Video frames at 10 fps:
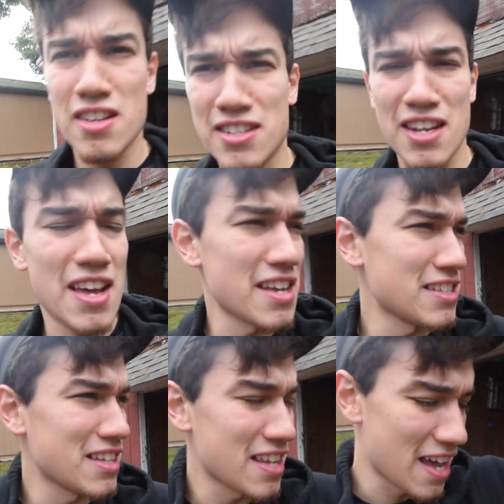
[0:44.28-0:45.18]

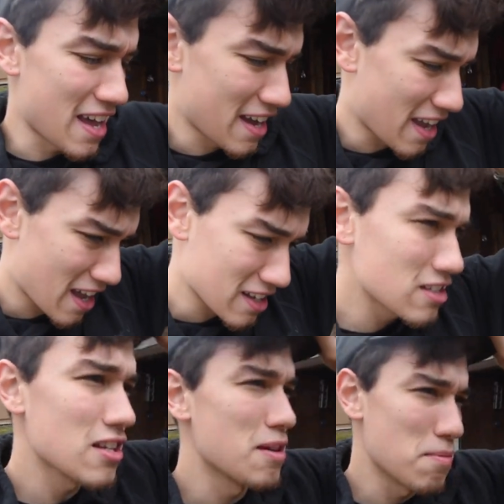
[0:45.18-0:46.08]
Today's the day, I
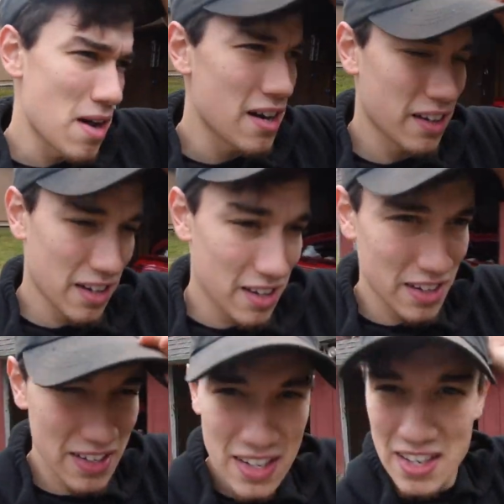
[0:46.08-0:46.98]
guess.
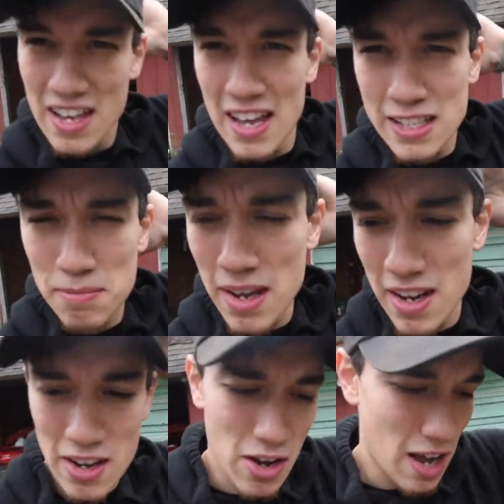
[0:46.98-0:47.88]
Monica has
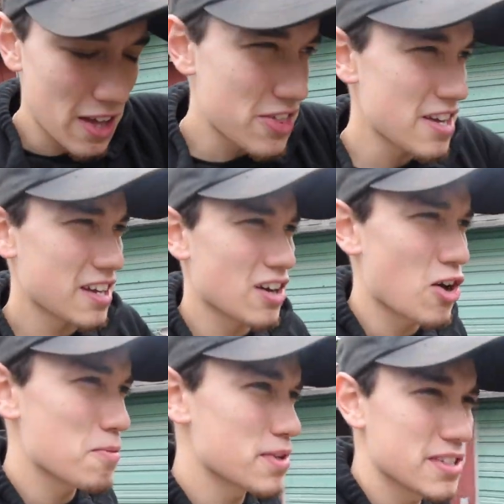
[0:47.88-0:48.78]
made it, I think,
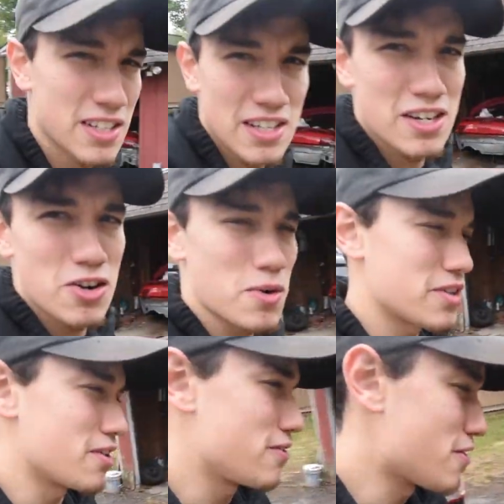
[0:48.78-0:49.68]
almost a year
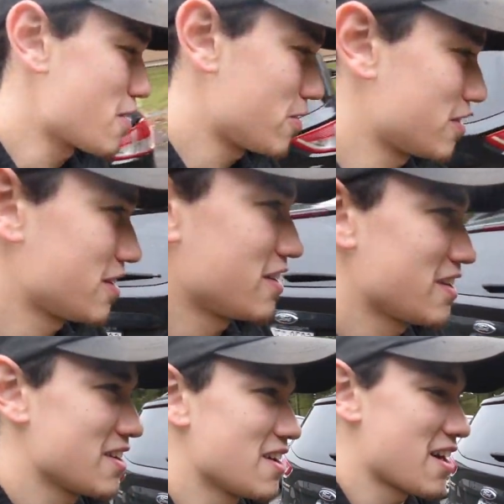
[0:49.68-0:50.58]
with her phone.
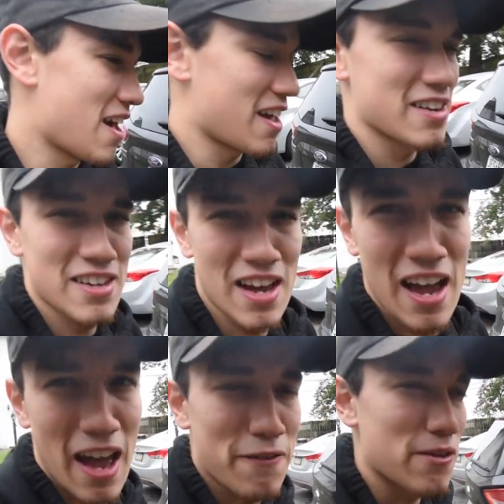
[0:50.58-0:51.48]
And
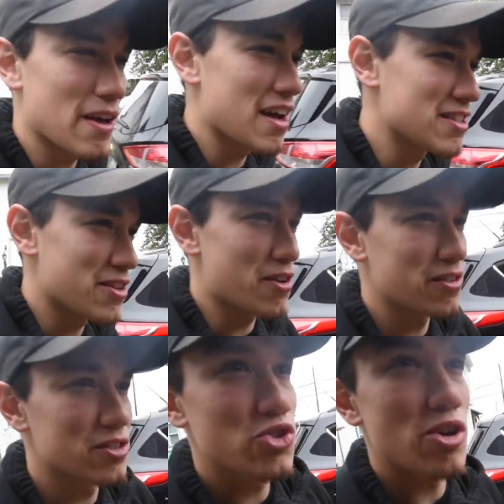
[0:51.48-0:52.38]
if you guys
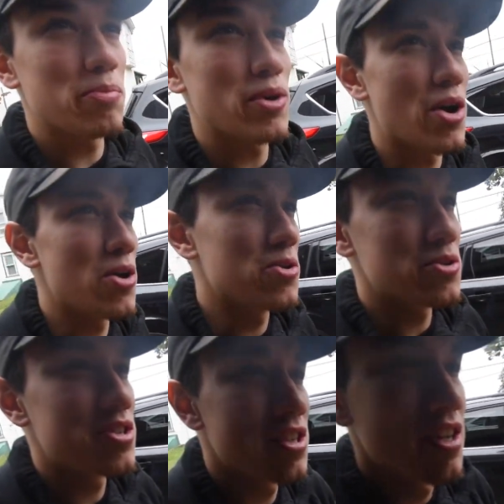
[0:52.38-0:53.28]
are triple O's,